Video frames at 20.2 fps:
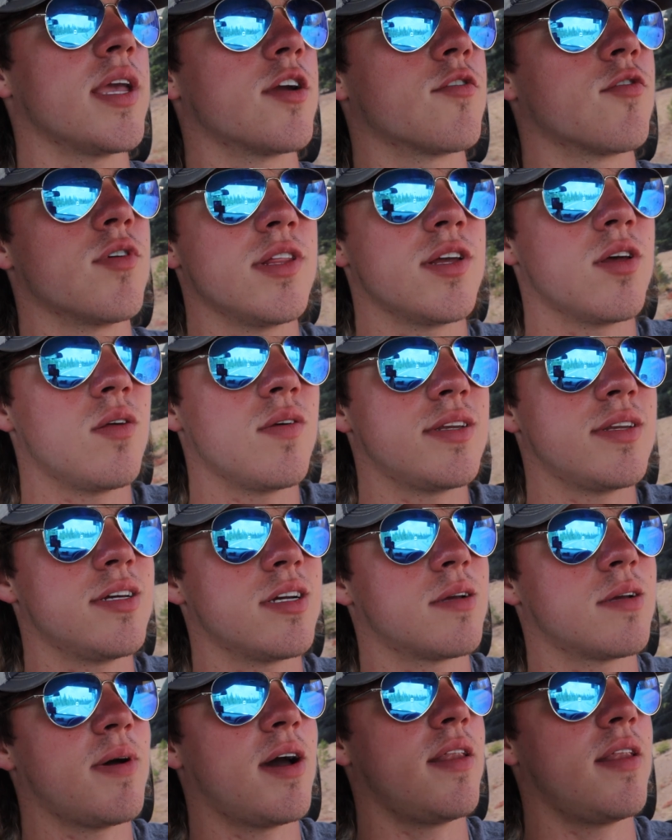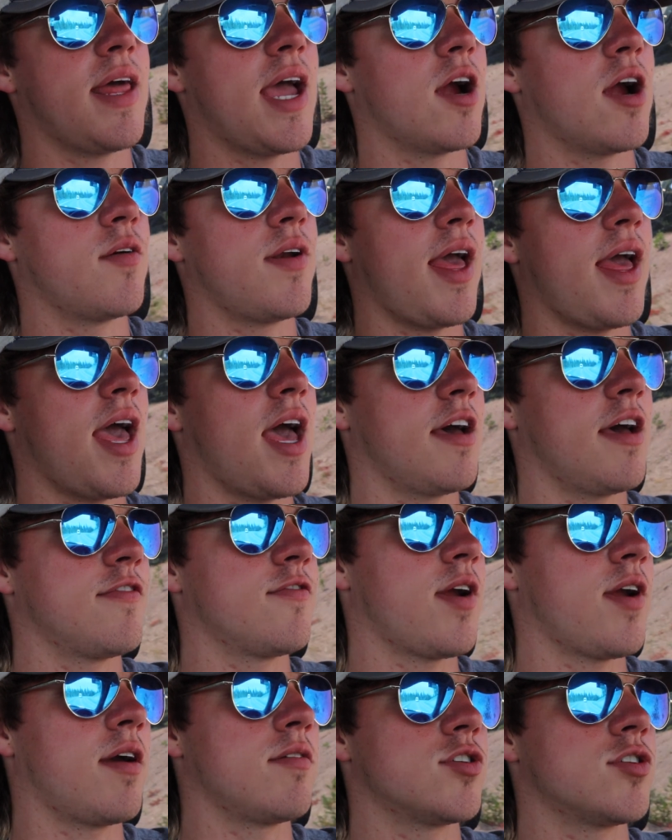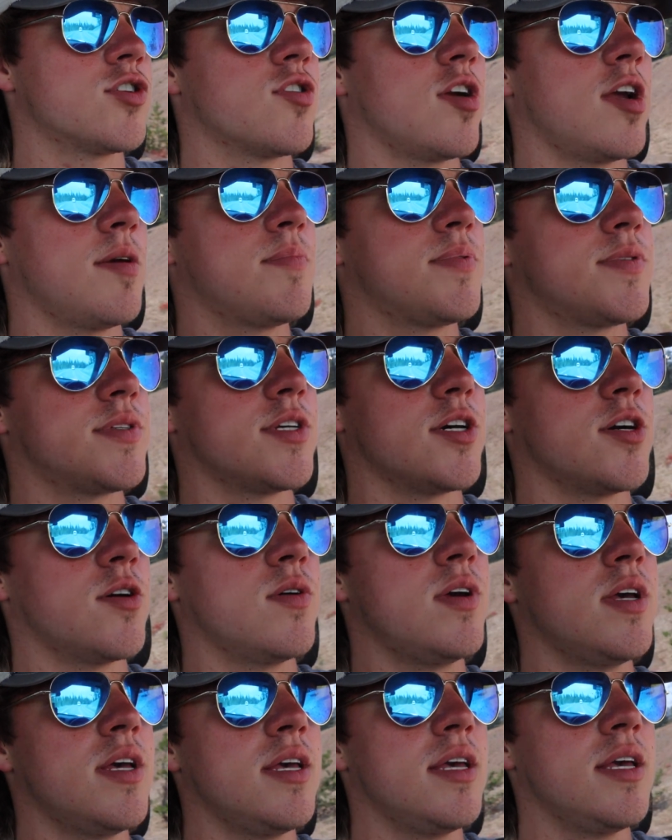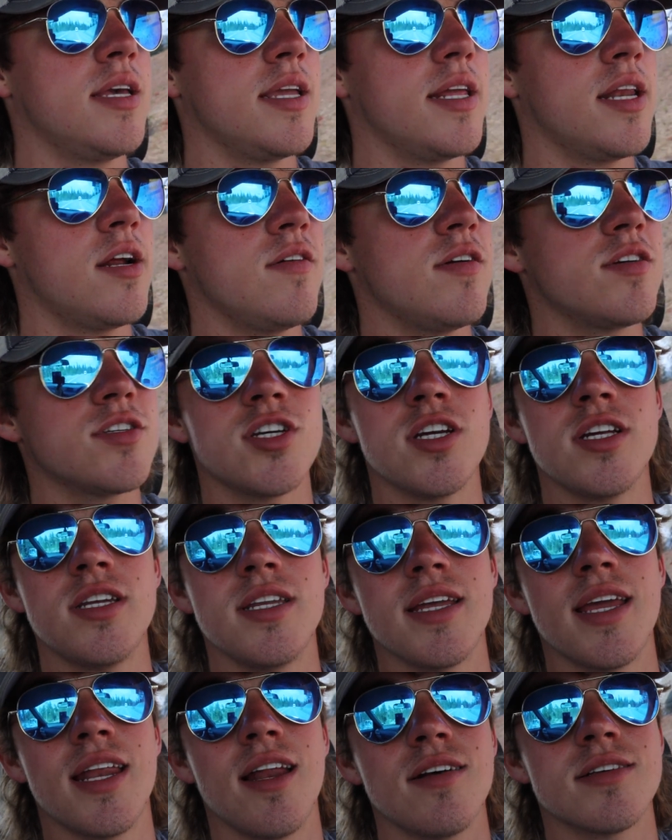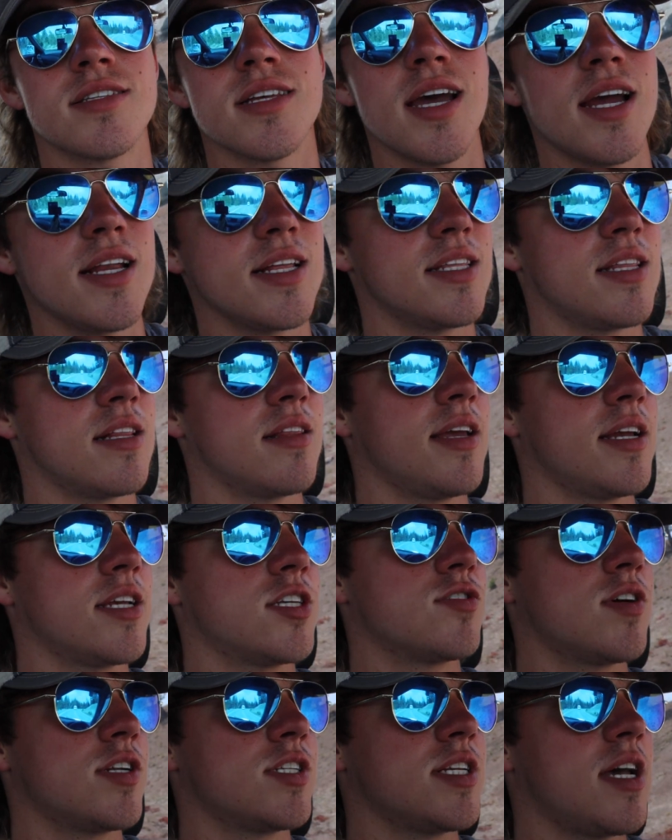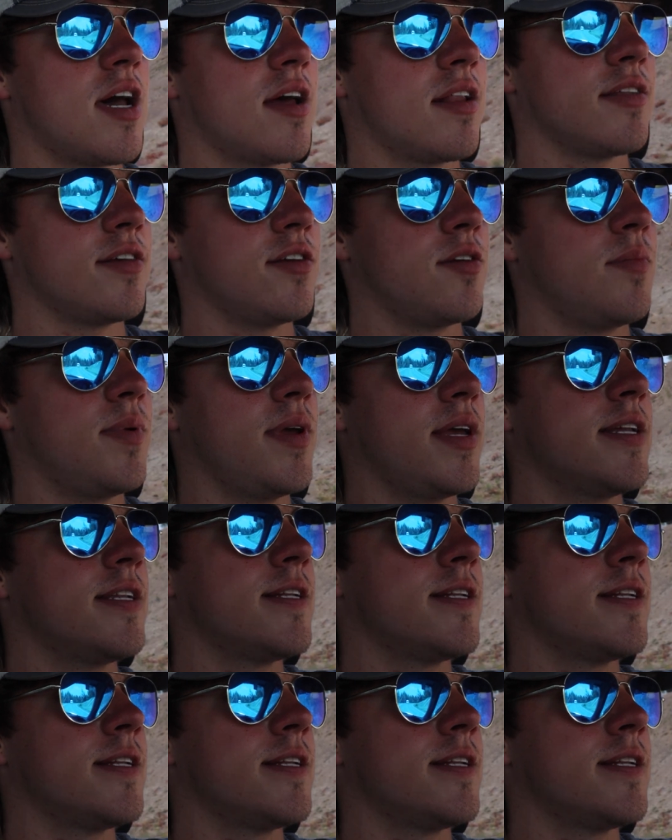It really only took about an hour-and-a-half round trip, so, you know, it was good to get outside, get the legs stretched out a little bit.